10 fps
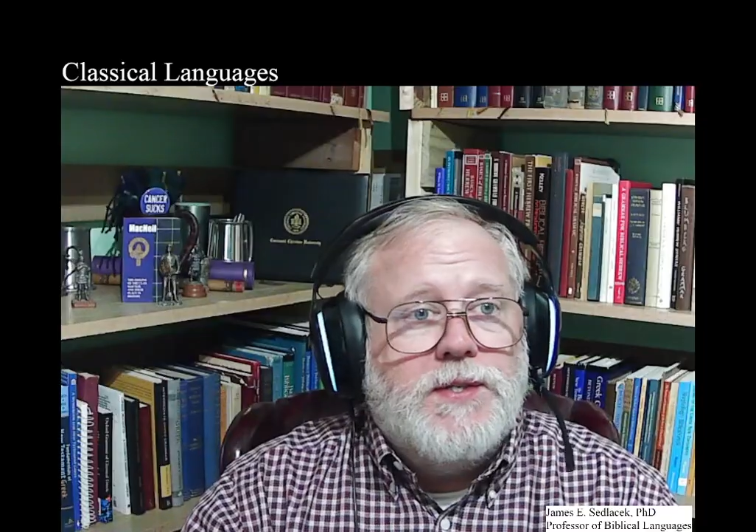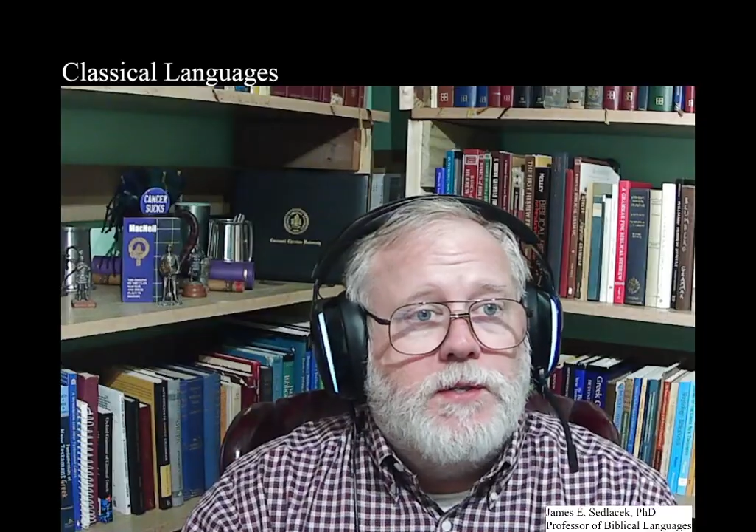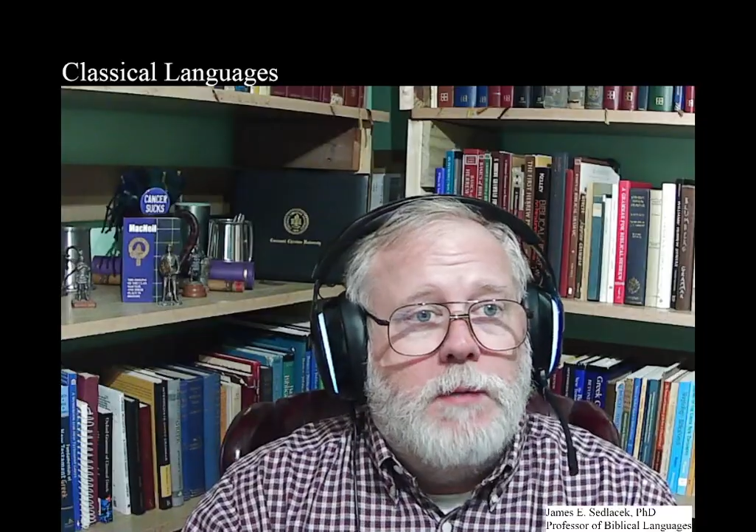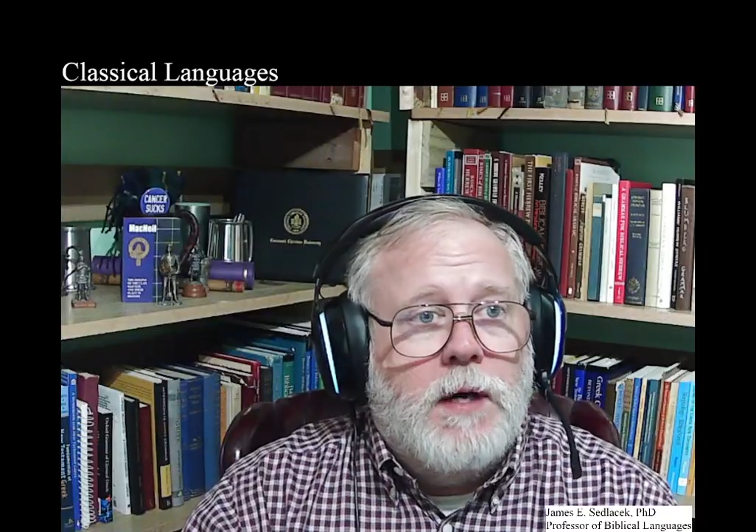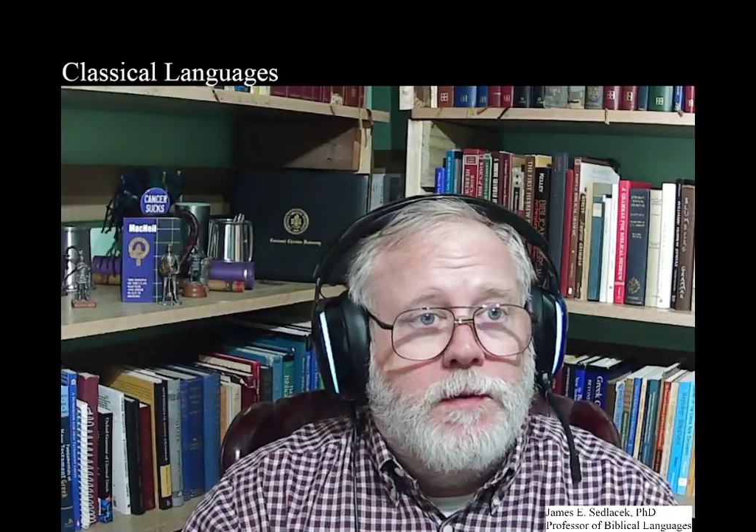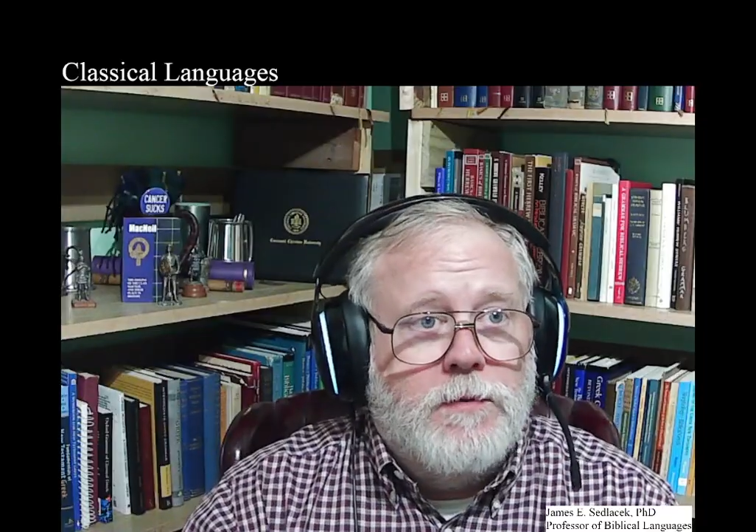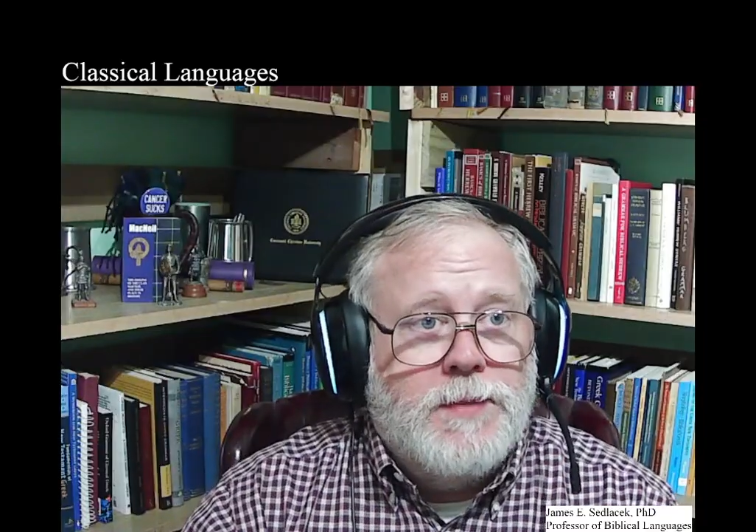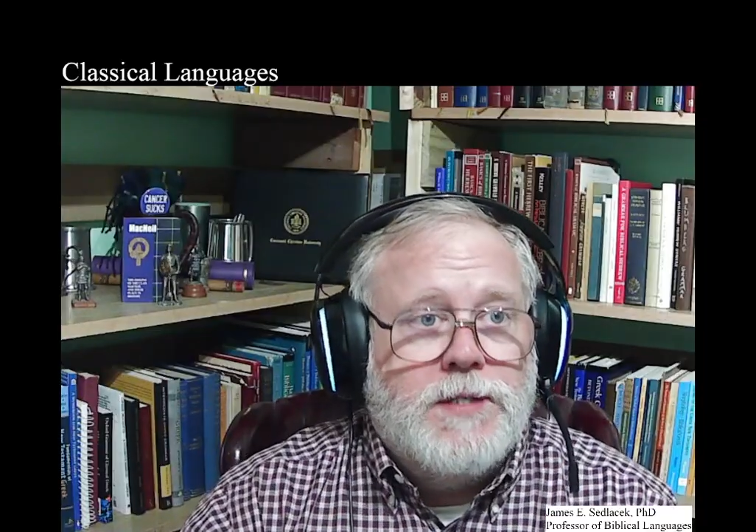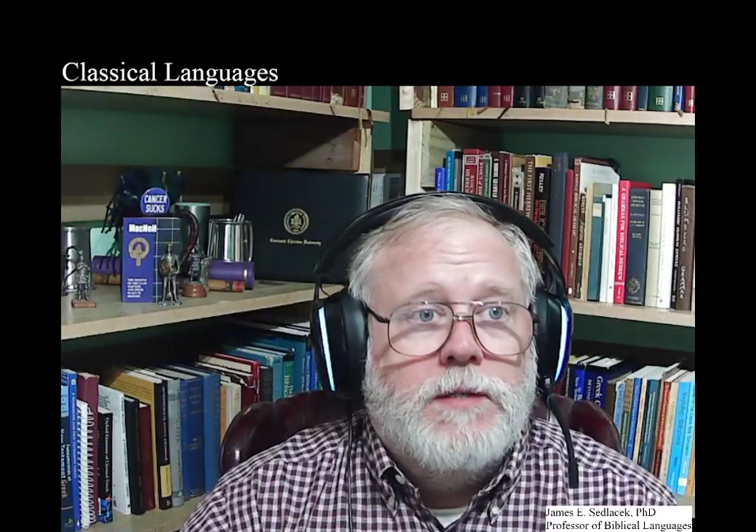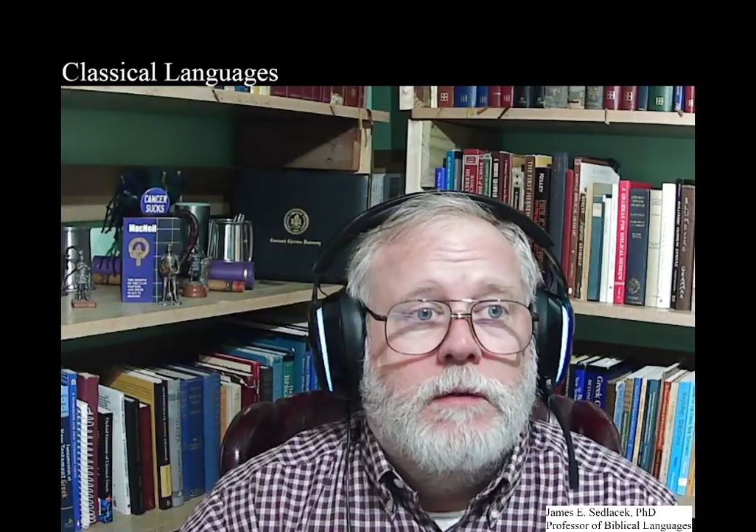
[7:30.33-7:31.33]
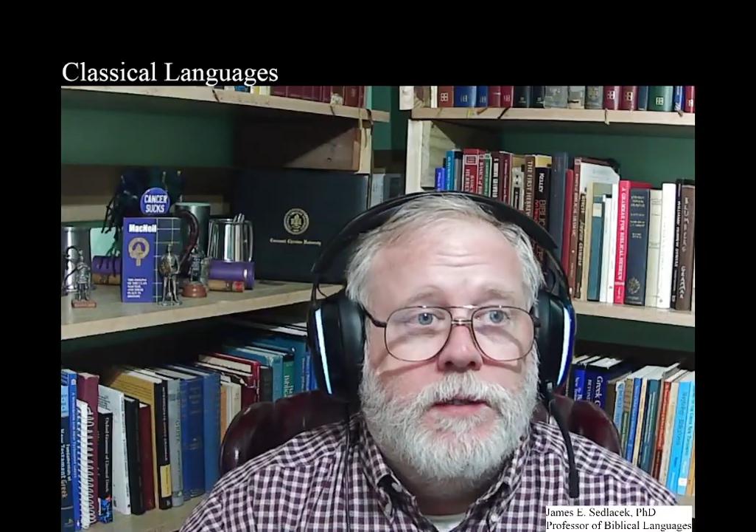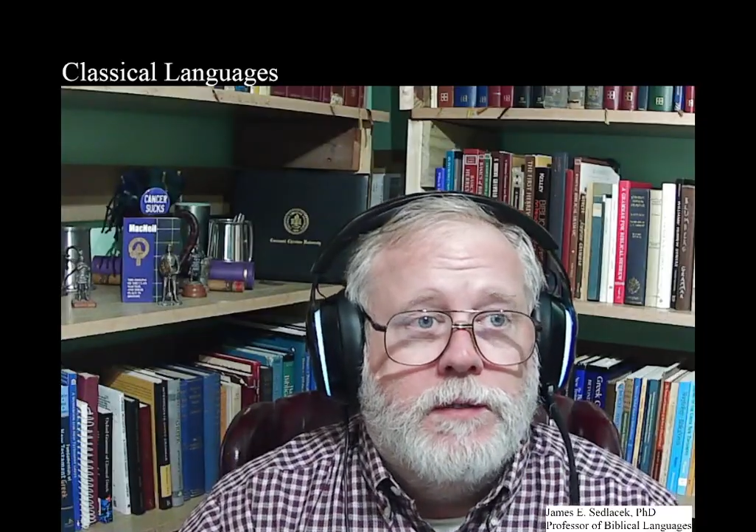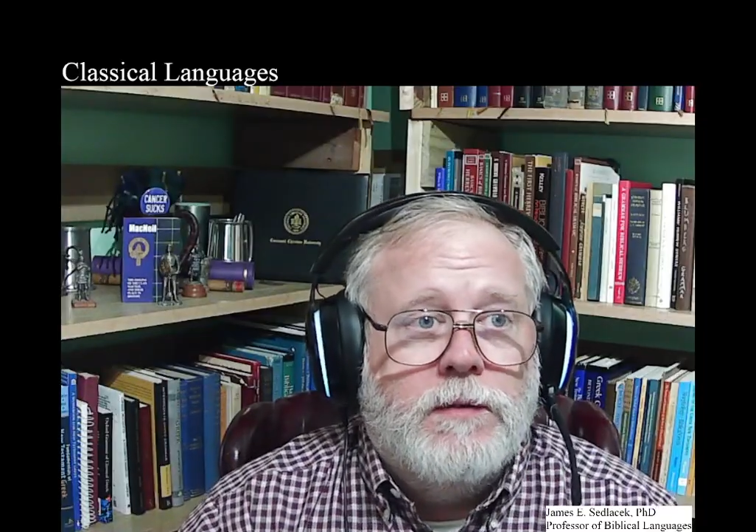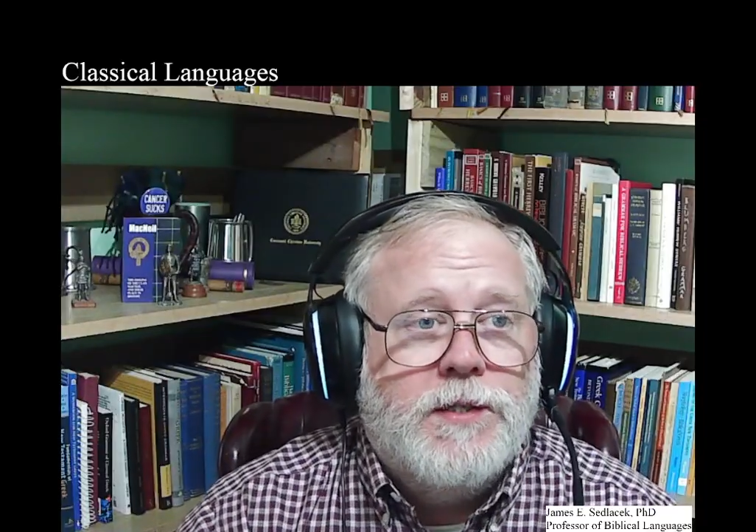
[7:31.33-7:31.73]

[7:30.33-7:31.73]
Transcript: some other material.